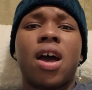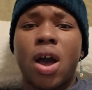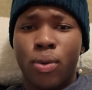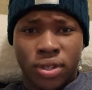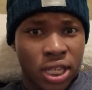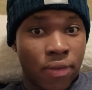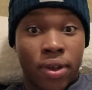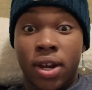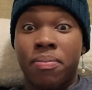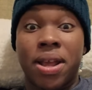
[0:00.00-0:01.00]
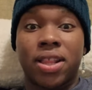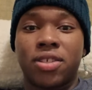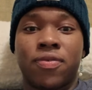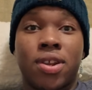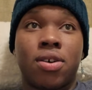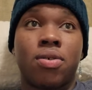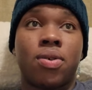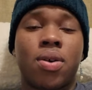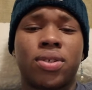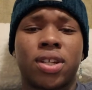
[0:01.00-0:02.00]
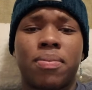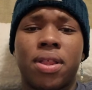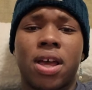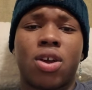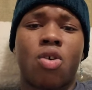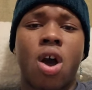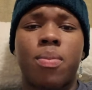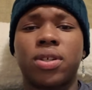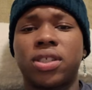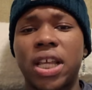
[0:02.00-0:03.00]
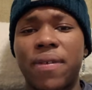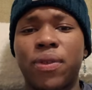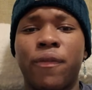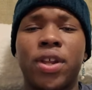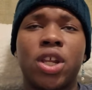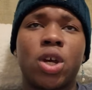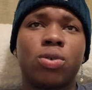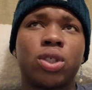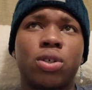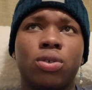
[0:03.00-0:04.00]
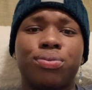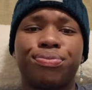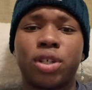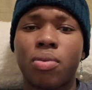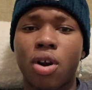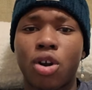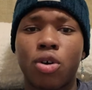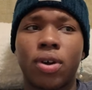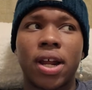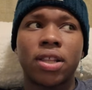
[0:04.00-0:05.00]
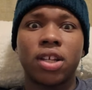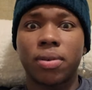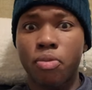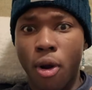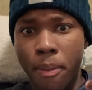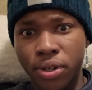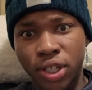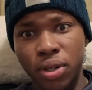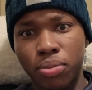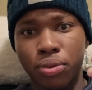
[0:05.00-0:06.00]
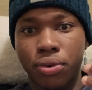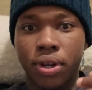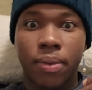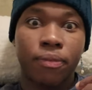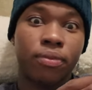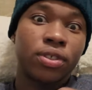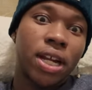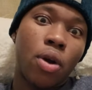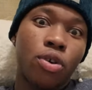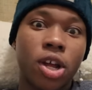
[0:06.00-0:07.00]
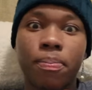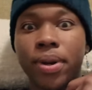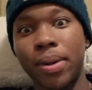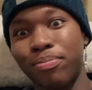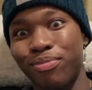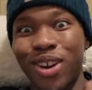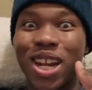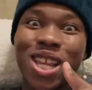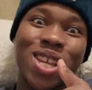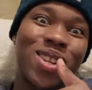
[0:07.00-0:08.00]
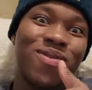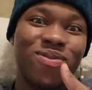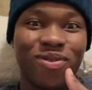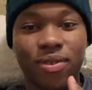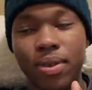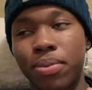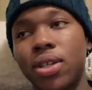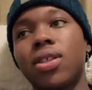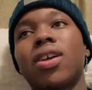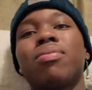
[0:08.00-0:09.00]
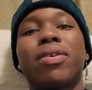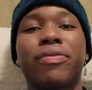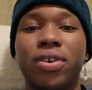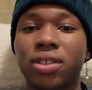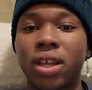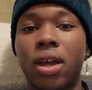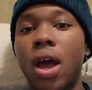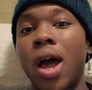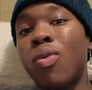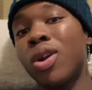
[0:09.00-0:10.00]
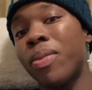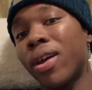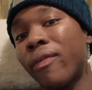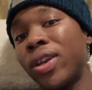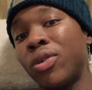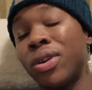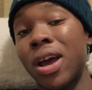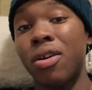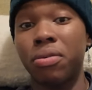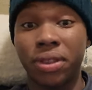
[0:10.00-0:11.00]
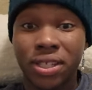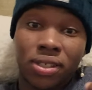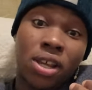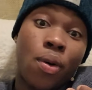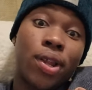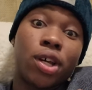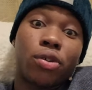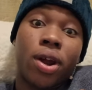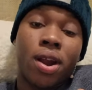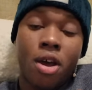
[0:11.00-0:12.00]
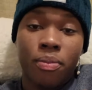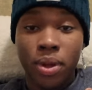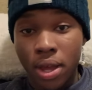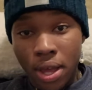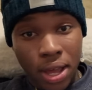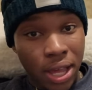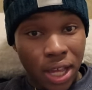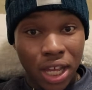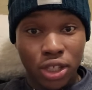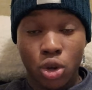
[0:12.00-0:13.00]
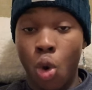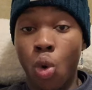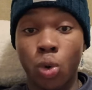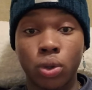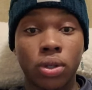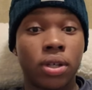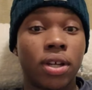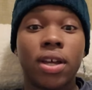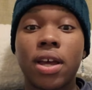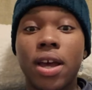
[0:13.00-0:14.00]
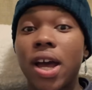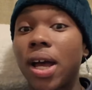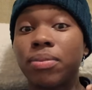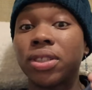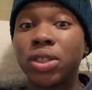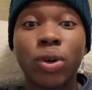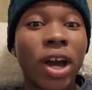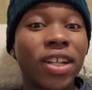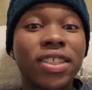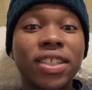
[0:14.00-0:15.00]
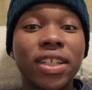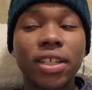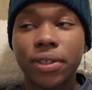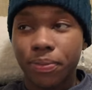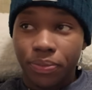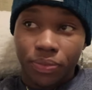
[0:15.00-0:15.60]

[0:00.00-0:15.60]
I wasn't even gonna make this video. I was gonna be like, oh, I'm gonna save the video till tomorrow when I look more presentable and I'm showered up and I'm ready. But it's like, man, fuck that. I wanna make a video now. This is how I look right now. It's cold. I'm still kinda sick.